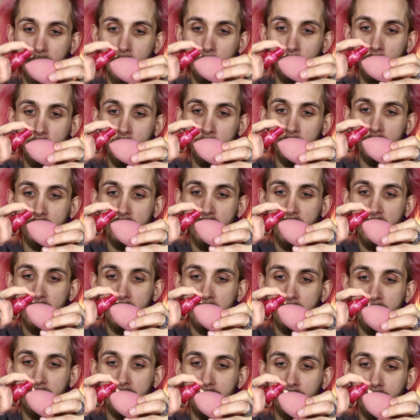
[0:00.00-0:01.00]
And I will just
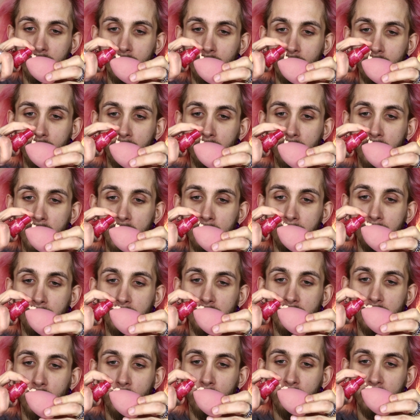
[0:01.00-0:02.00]
take 2
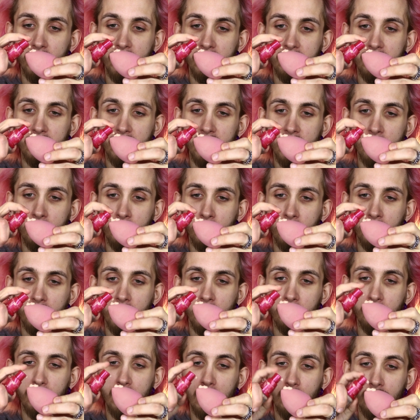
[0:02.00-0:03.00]
pumps on the tip of
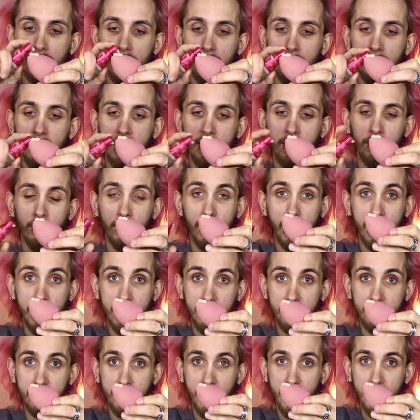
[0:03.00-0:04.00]
the beauty blender
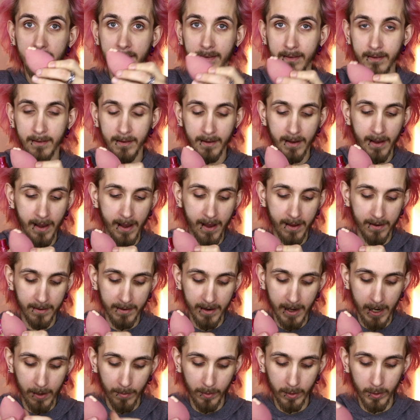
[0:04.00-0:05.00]
like that,
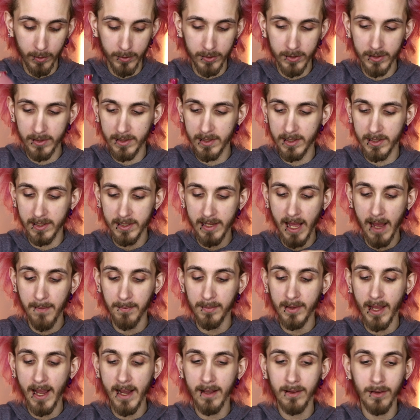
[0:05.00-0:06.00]
and I will just
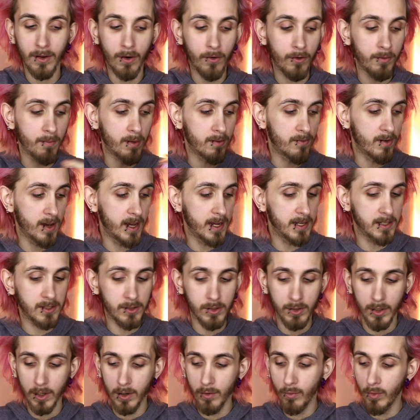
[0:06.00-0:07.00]
stamp that on my
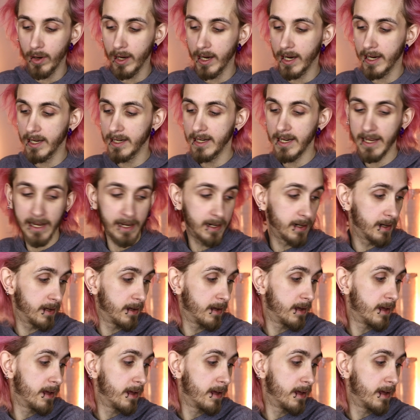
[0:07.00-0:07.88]
face, you know, where I need